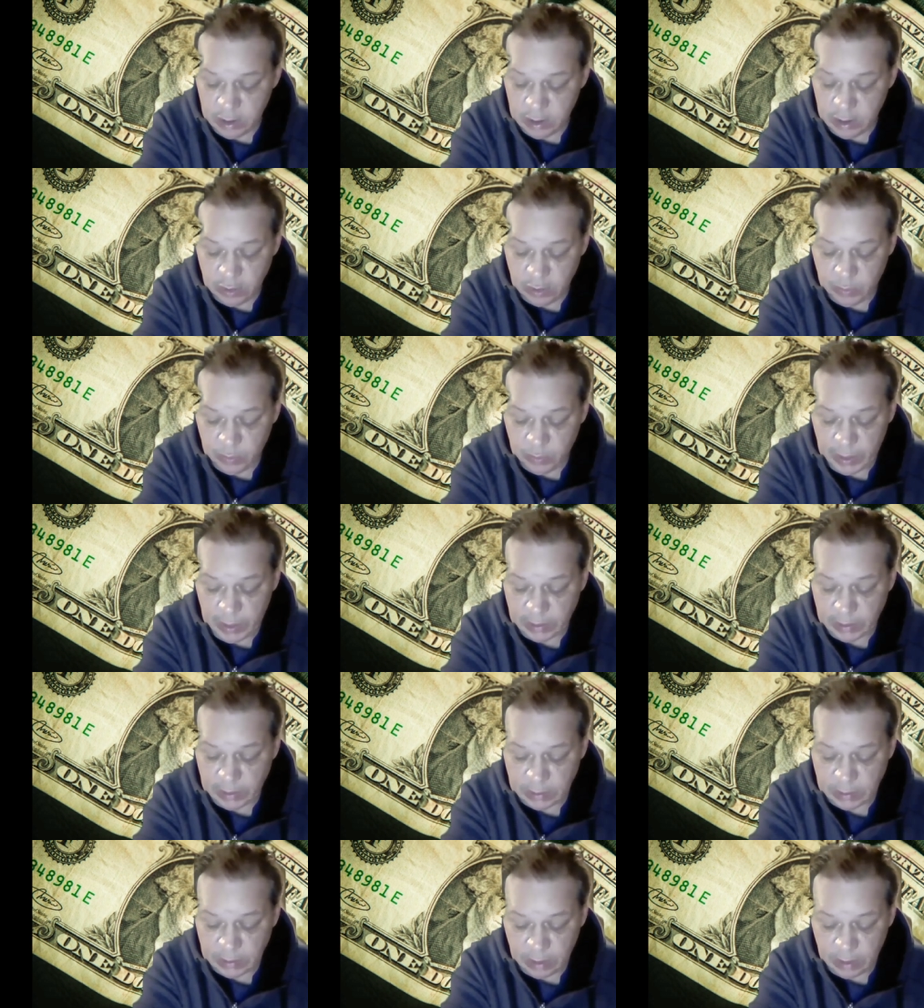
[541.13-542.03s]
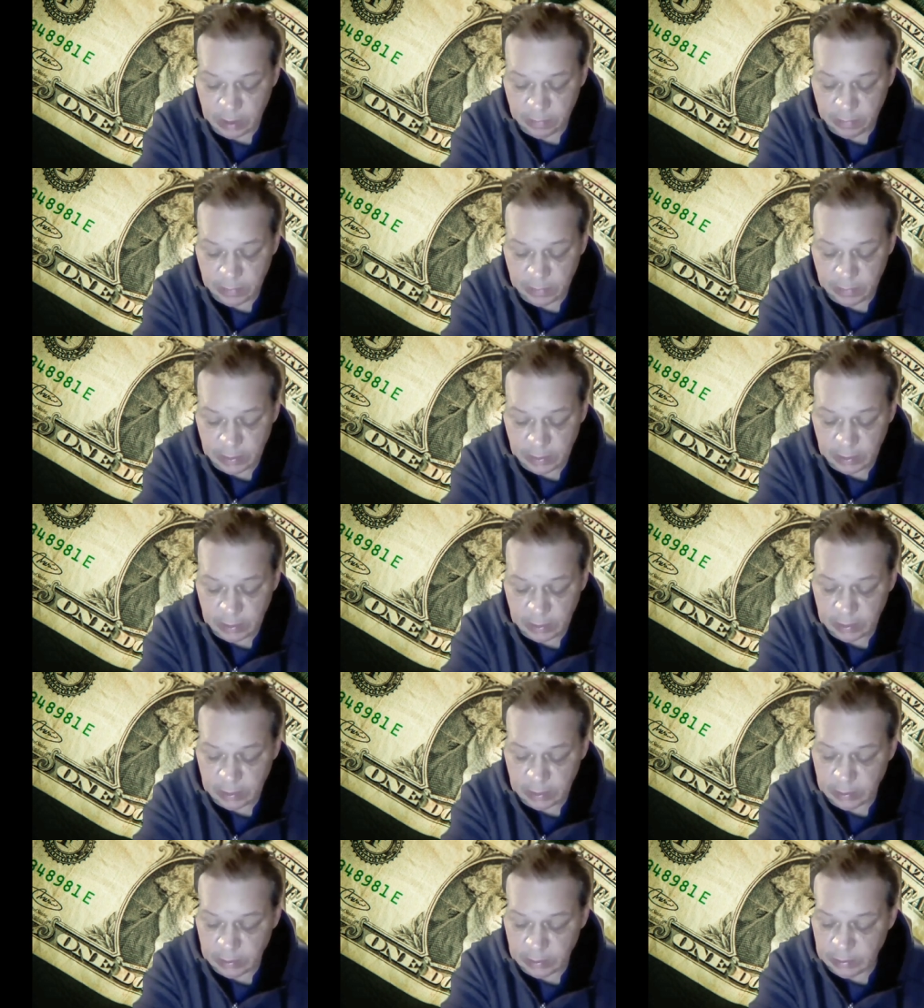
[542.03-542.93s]
to pass off
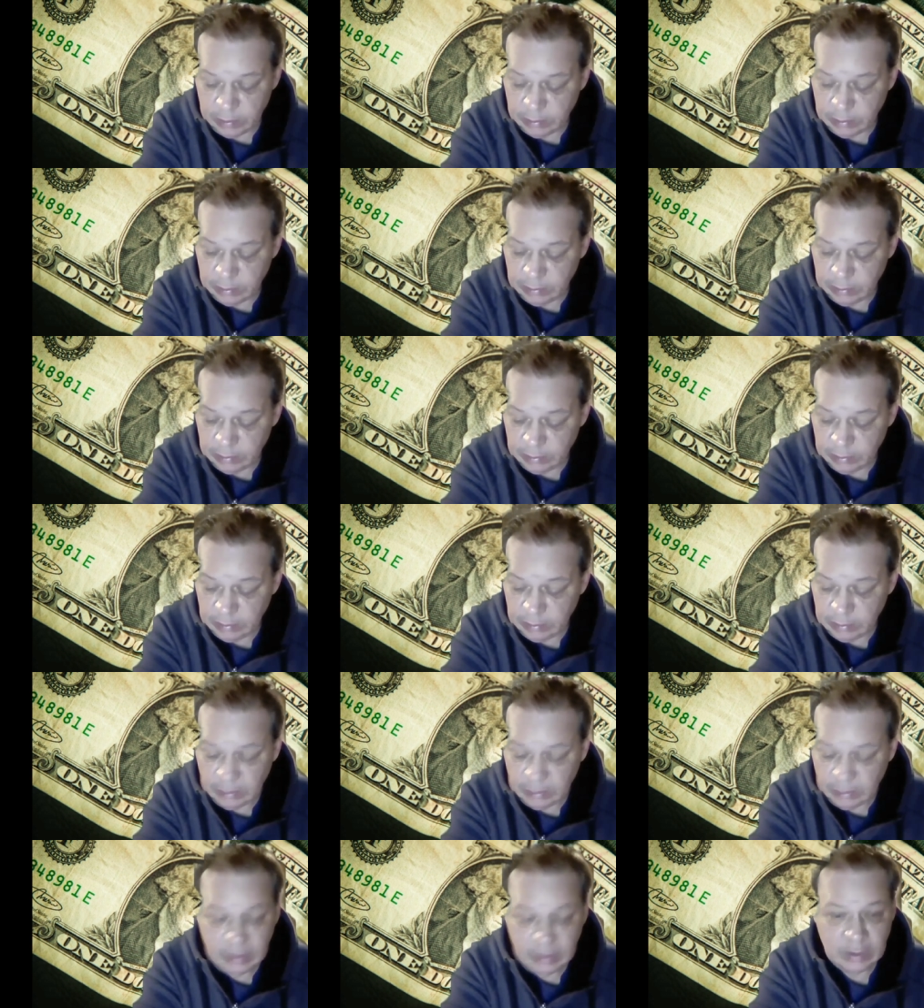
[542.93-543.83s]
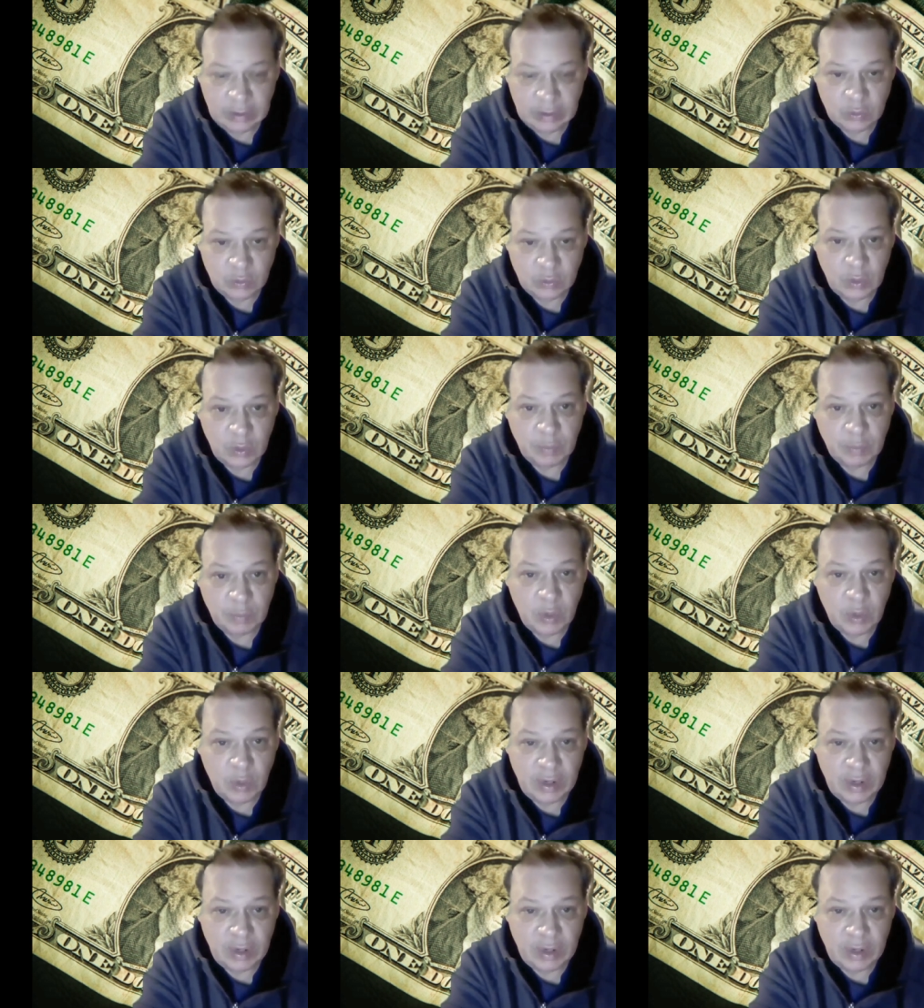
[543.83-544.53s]
uh, his $1.9